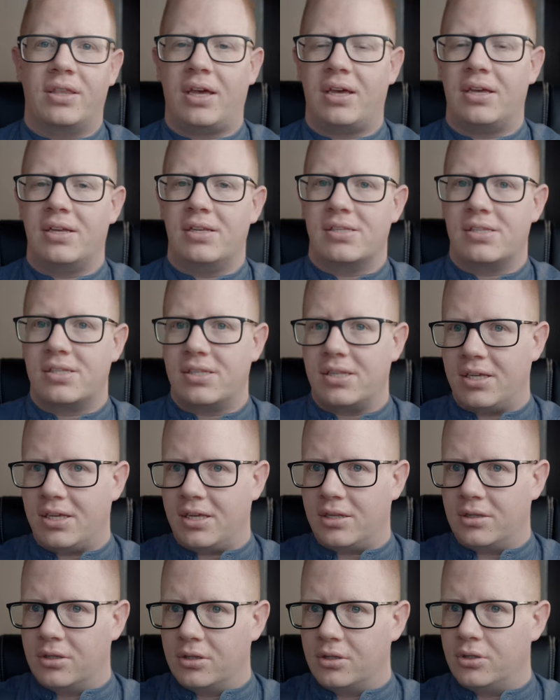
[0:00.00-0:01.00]
that is
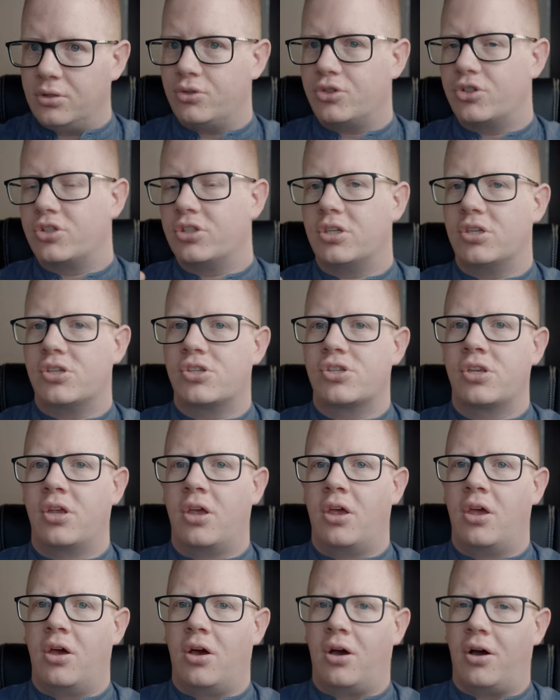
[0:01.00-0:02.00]
the looseness
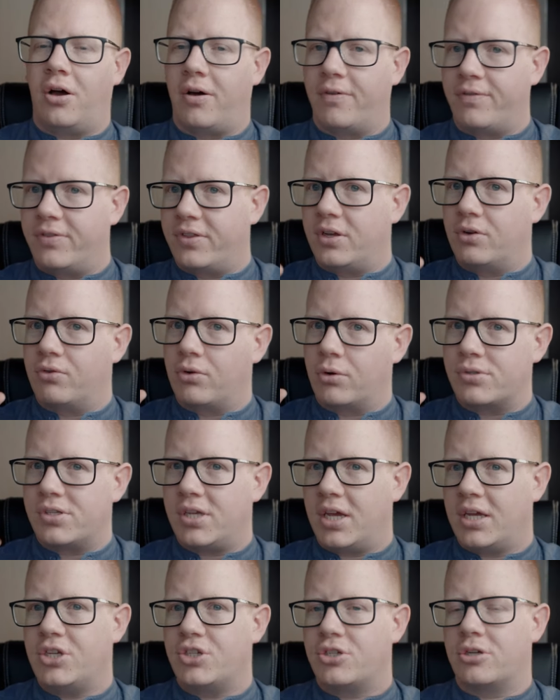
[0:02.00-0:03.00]
of the
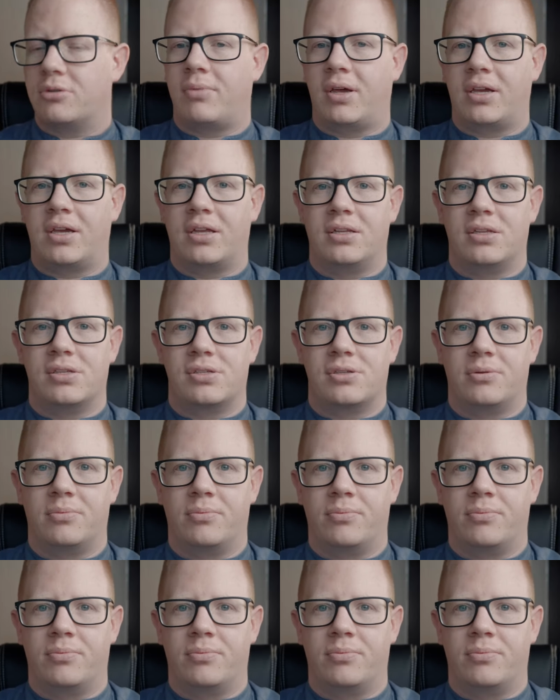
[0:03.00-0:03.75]
rotation mechanism.